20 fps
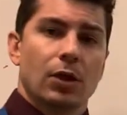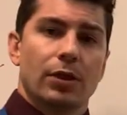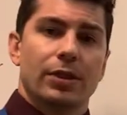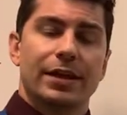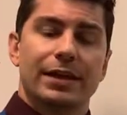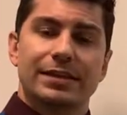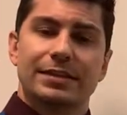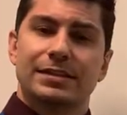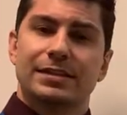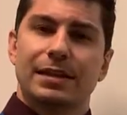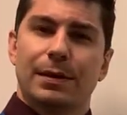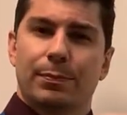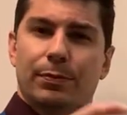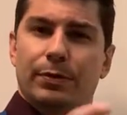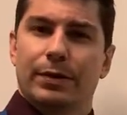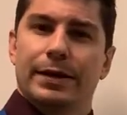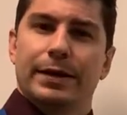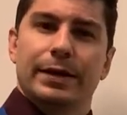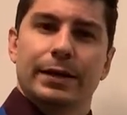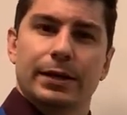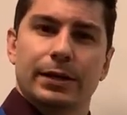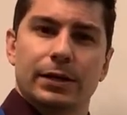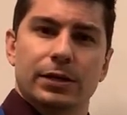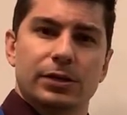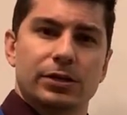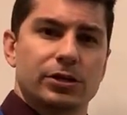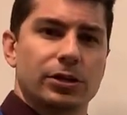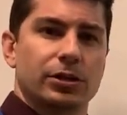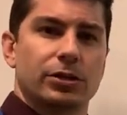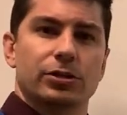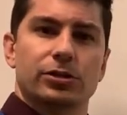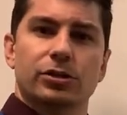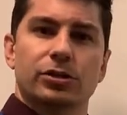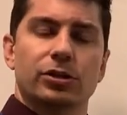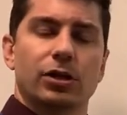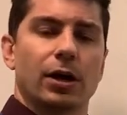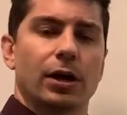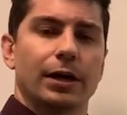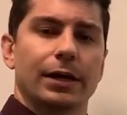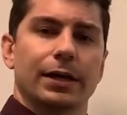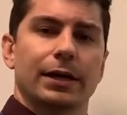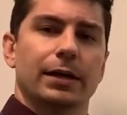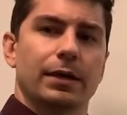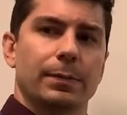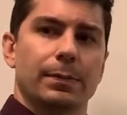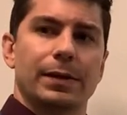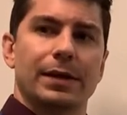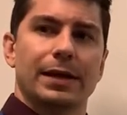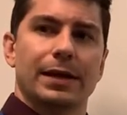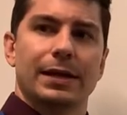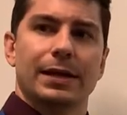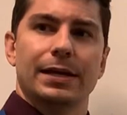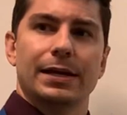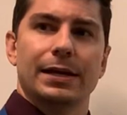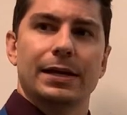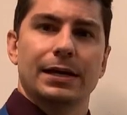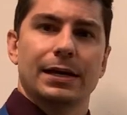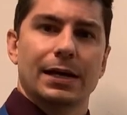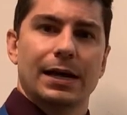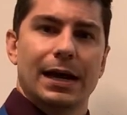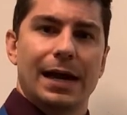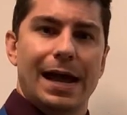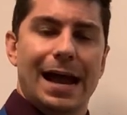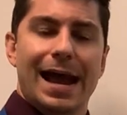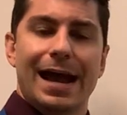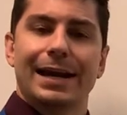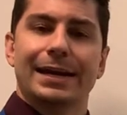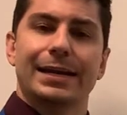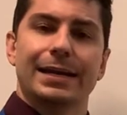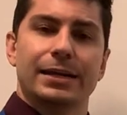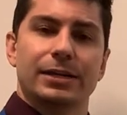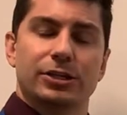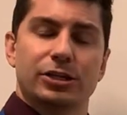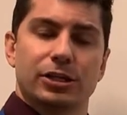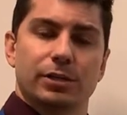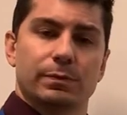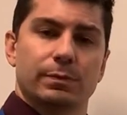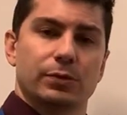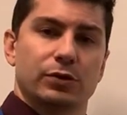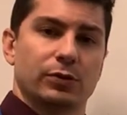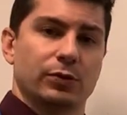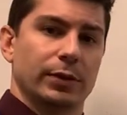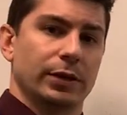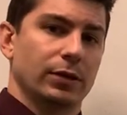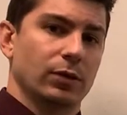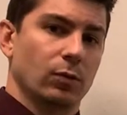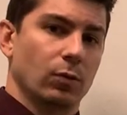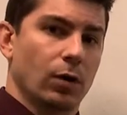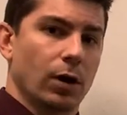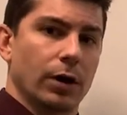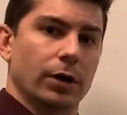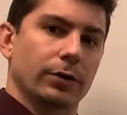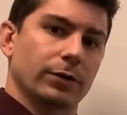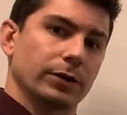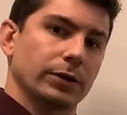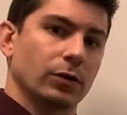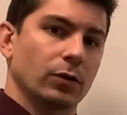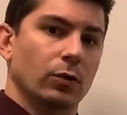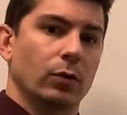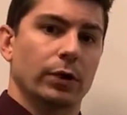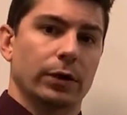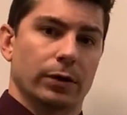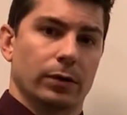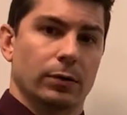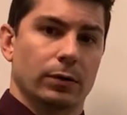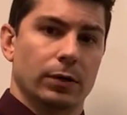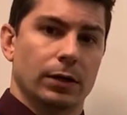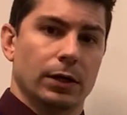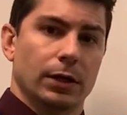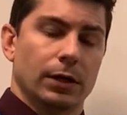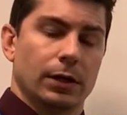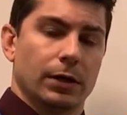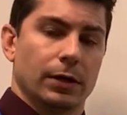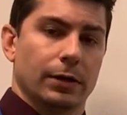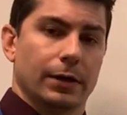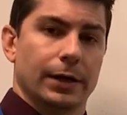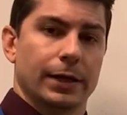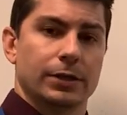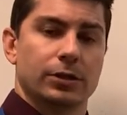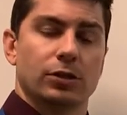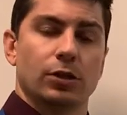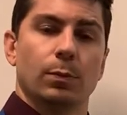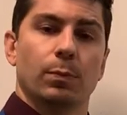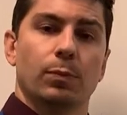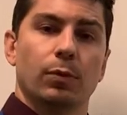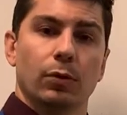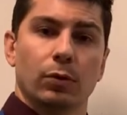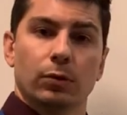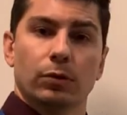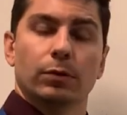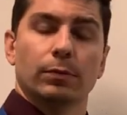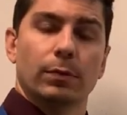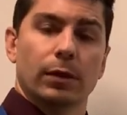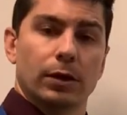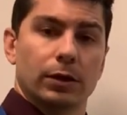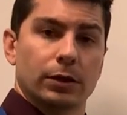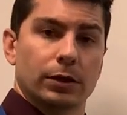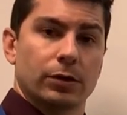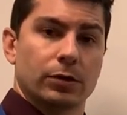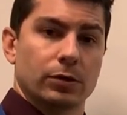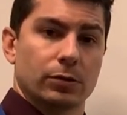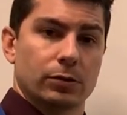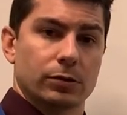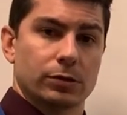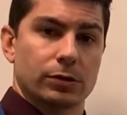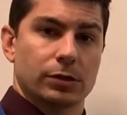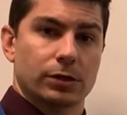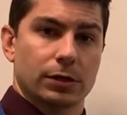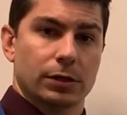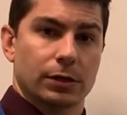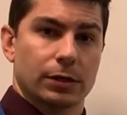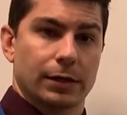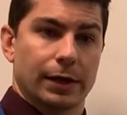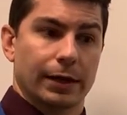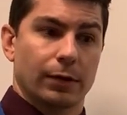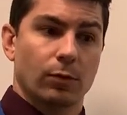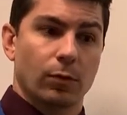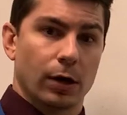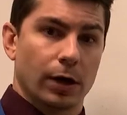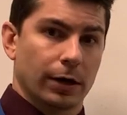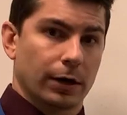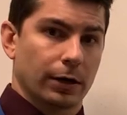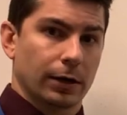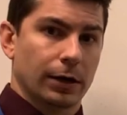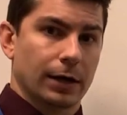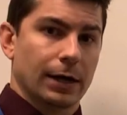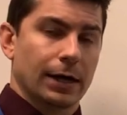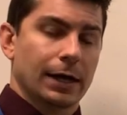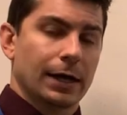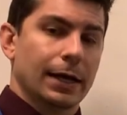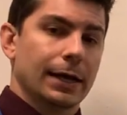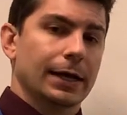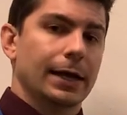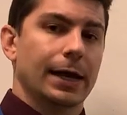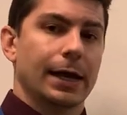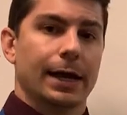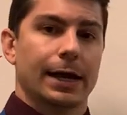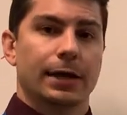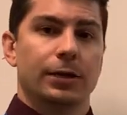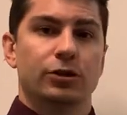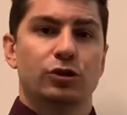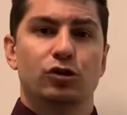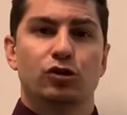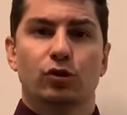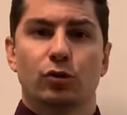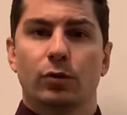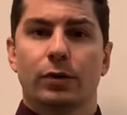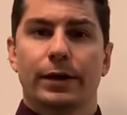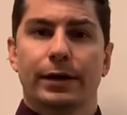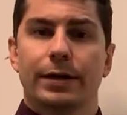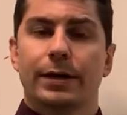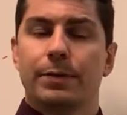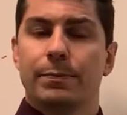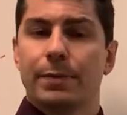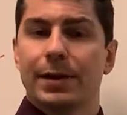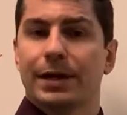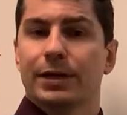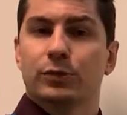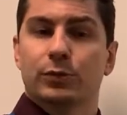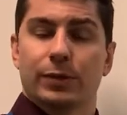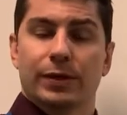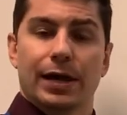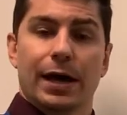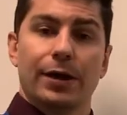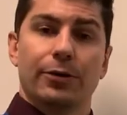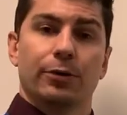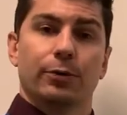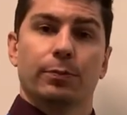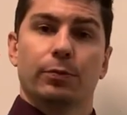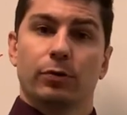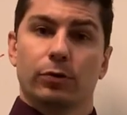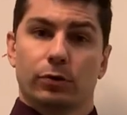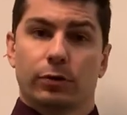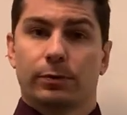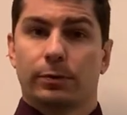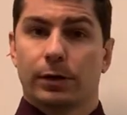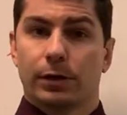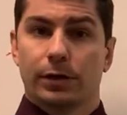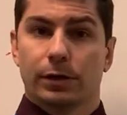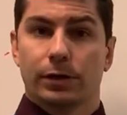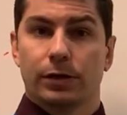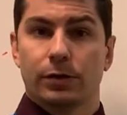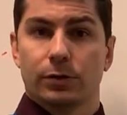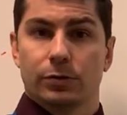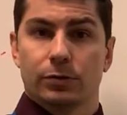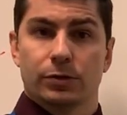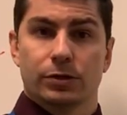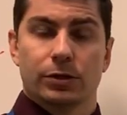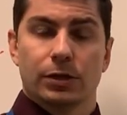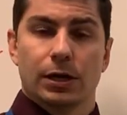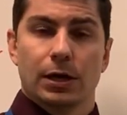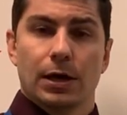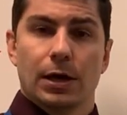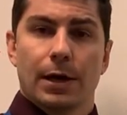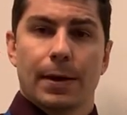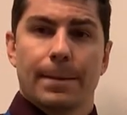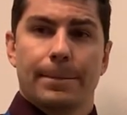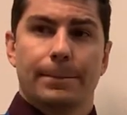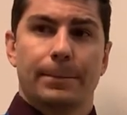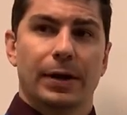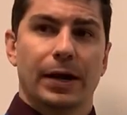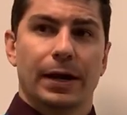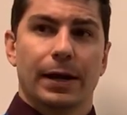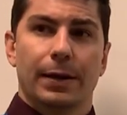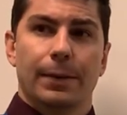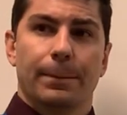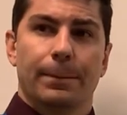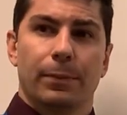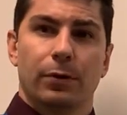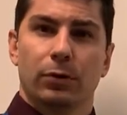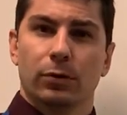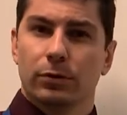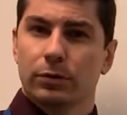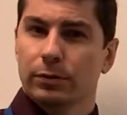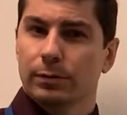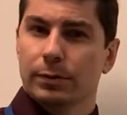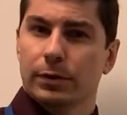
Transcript: They separated, so there's not going to be any adhesion between the water and the oil. Okay, so polar molecules, like water, can join and mix with other polar molecules. But polar